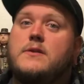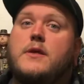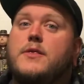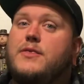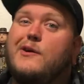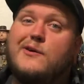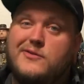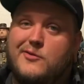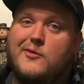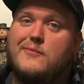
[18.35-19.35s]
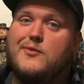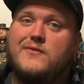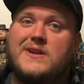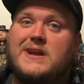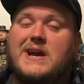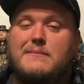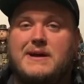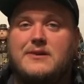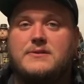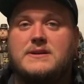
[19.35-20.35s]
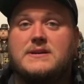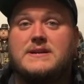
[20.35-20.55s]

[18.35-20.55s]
the third Thor movie to come out.